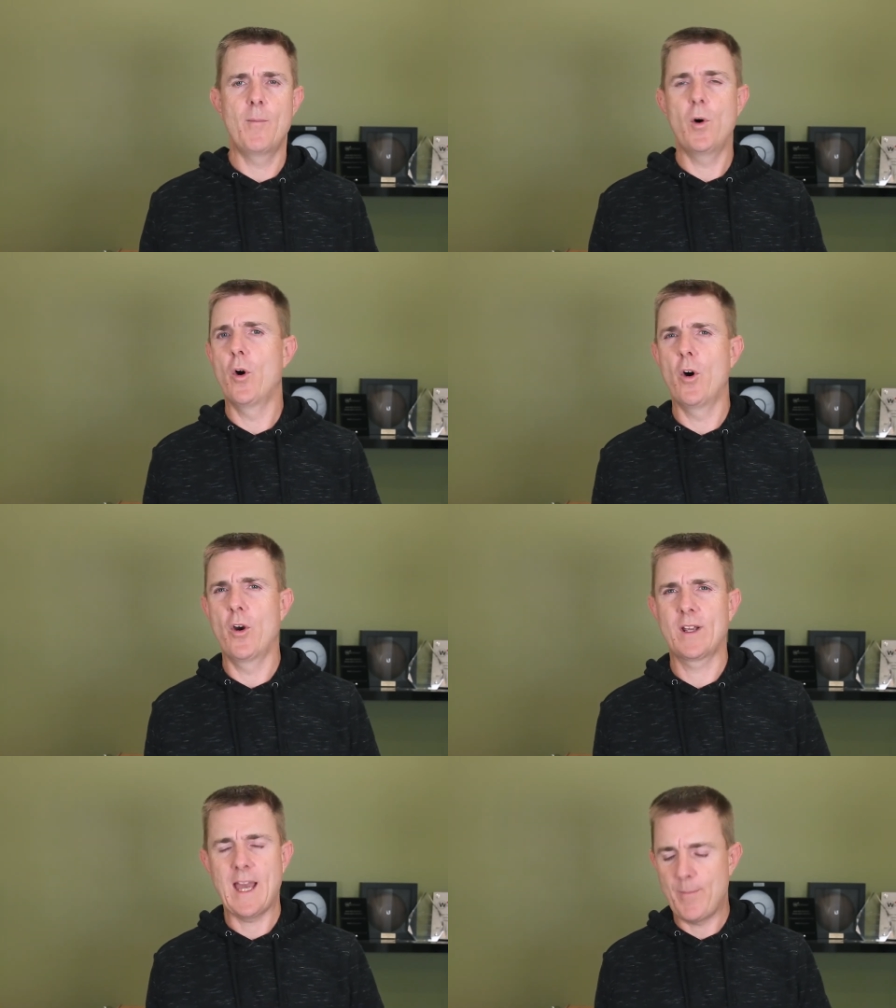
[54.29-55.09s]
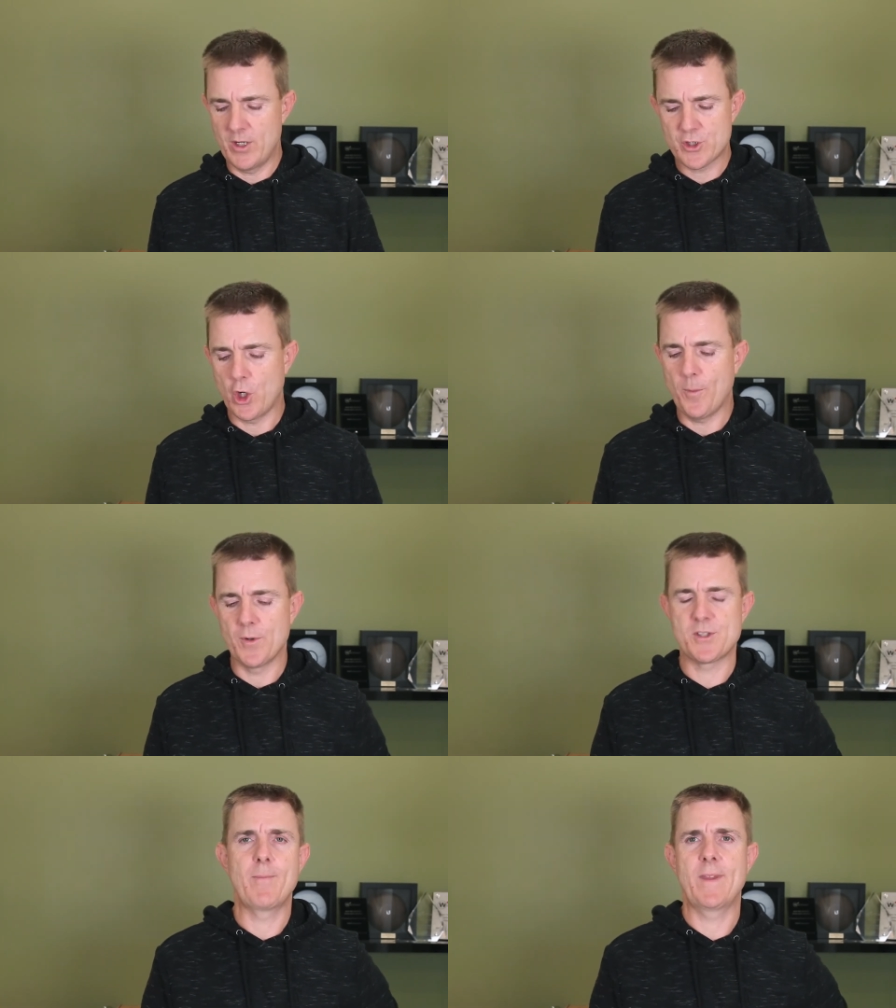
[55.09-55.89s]
Or a cabinet top
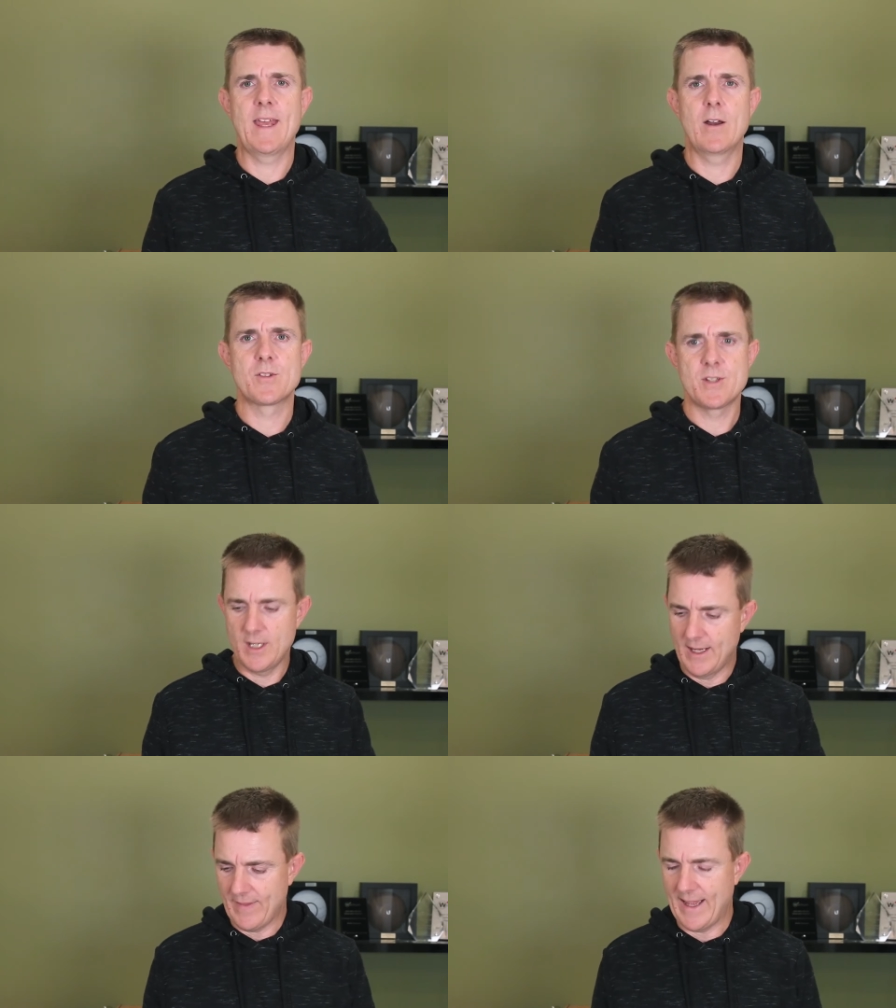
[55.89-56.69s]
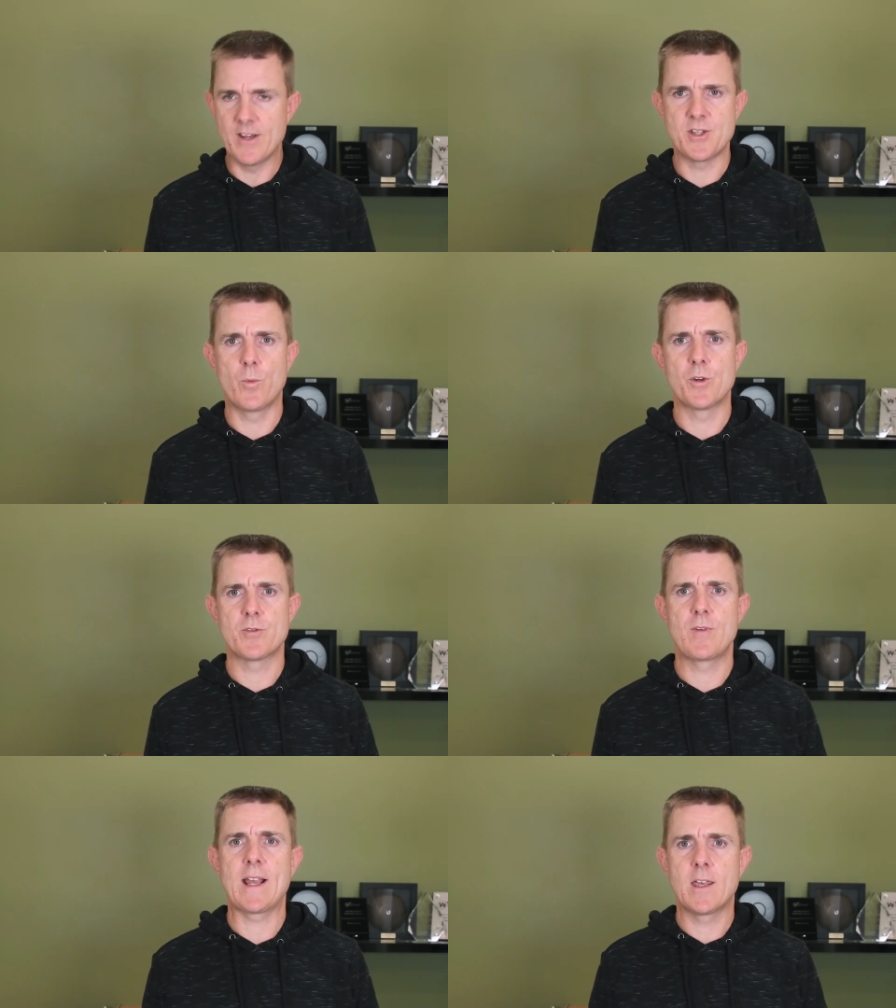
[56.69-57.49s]
or something else like that and don't want
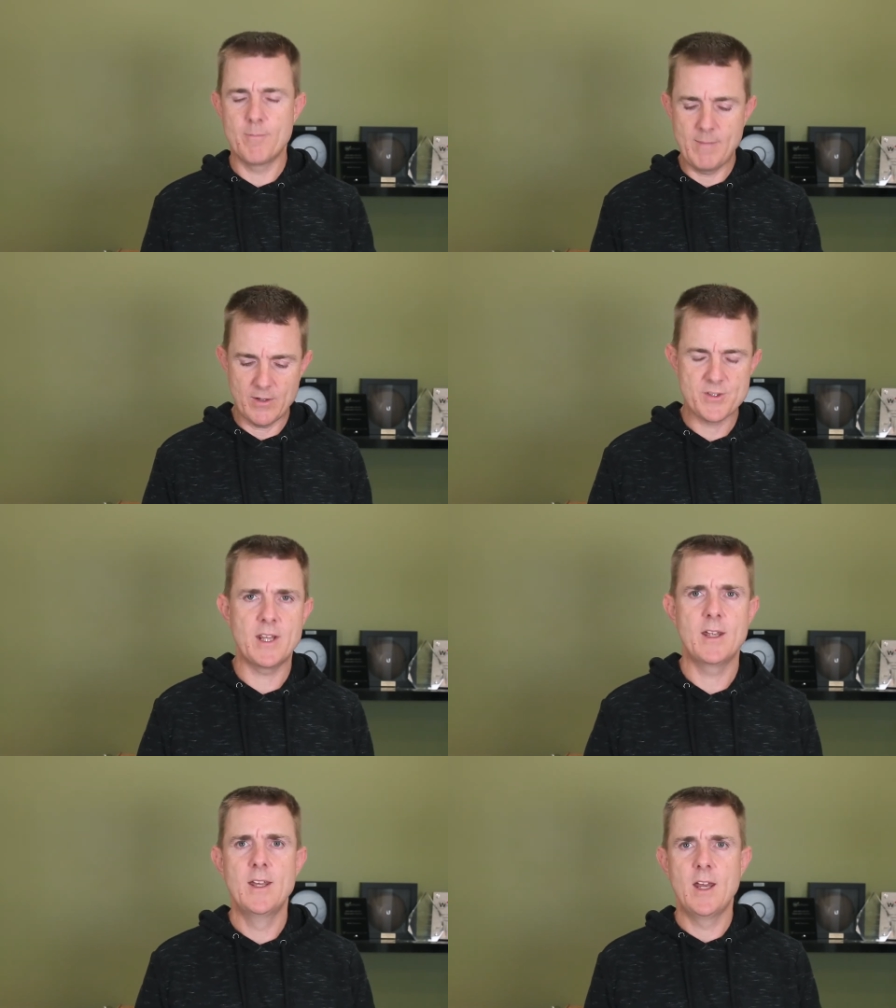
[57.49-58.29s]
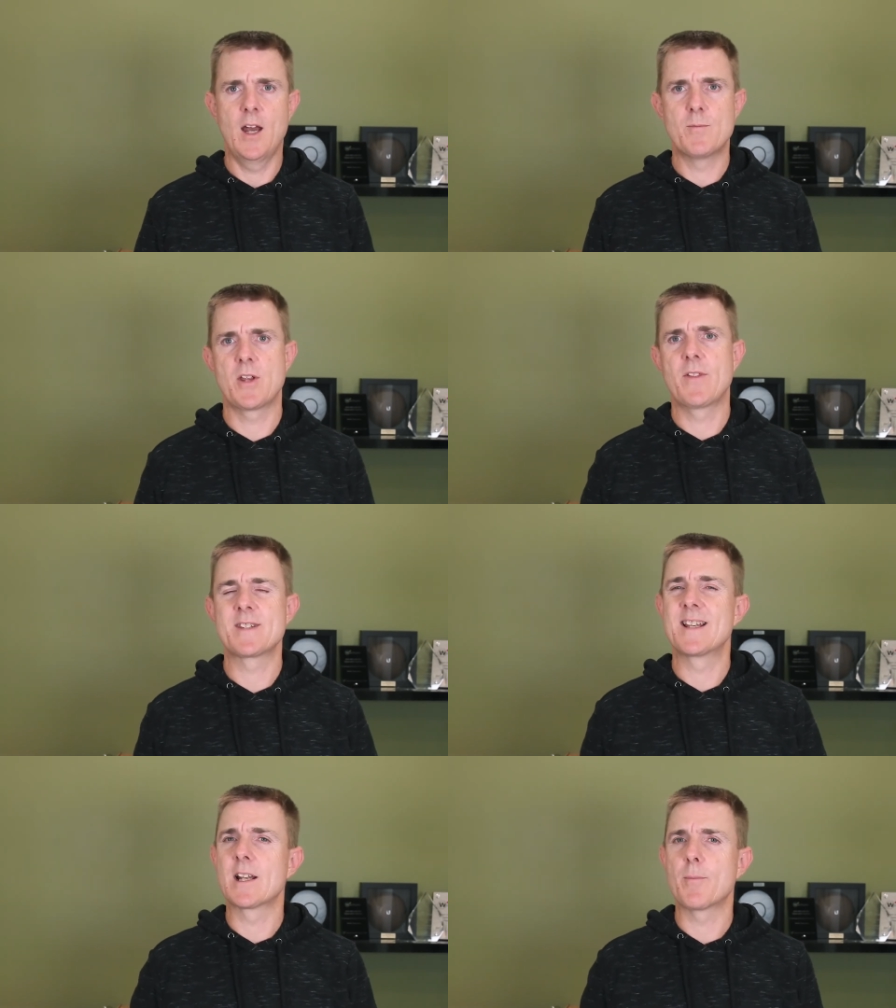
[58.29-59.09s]
to rack mount it. So
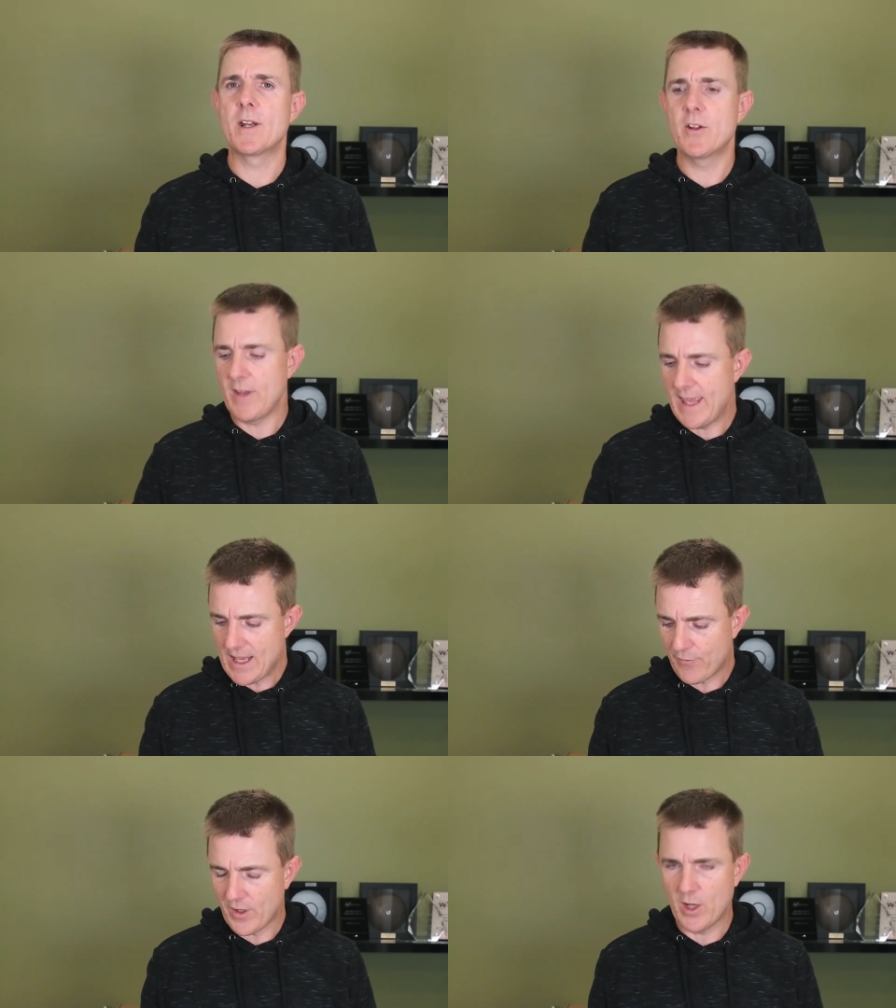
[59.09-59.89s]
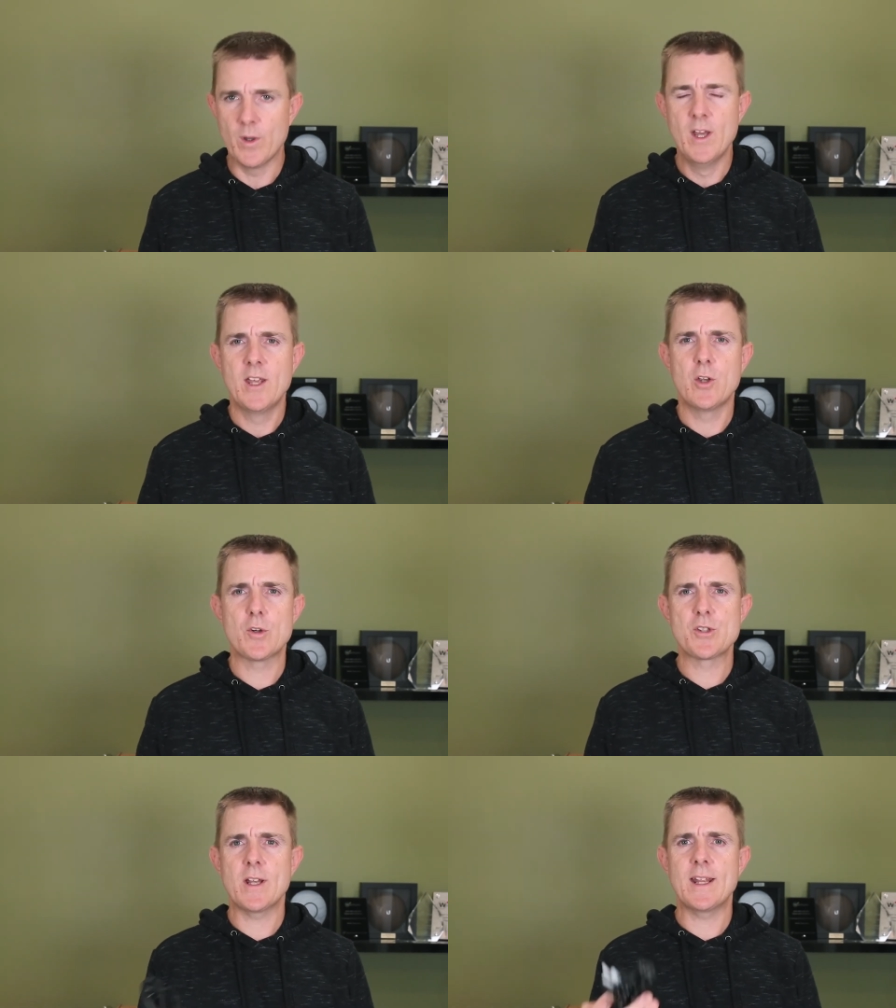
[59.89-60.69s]
there's a little bit of airflow. You're
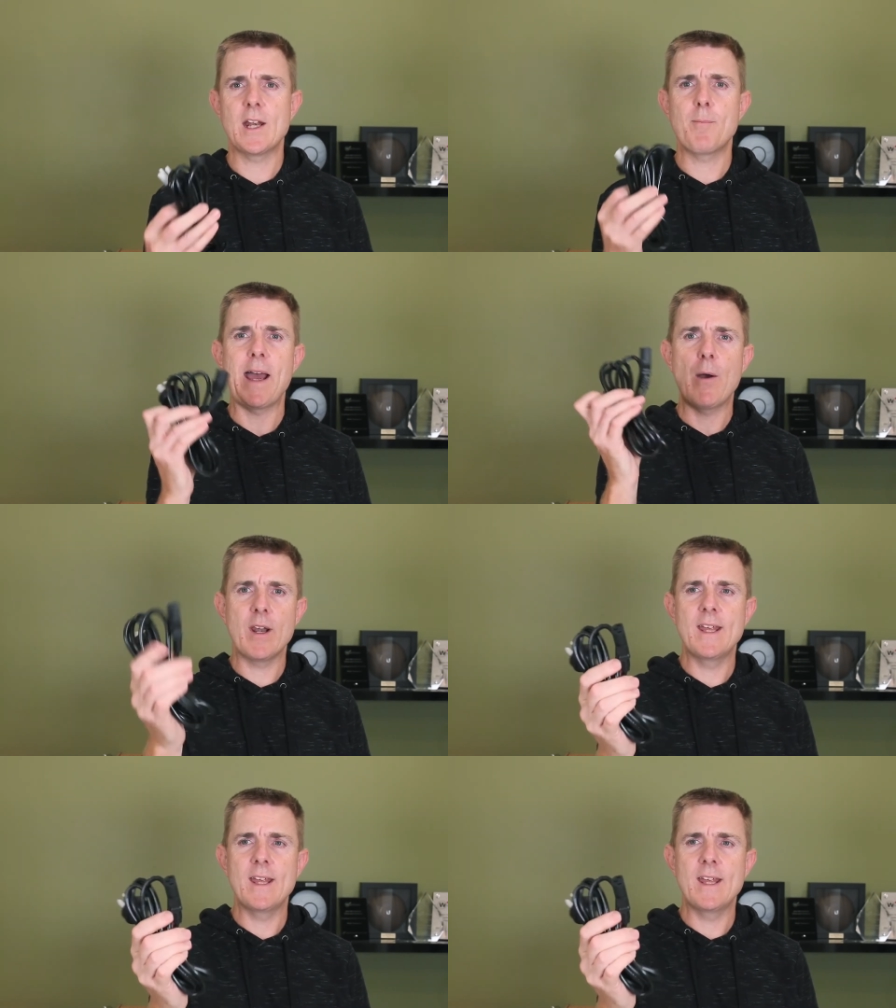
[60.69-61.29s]
also going to get a power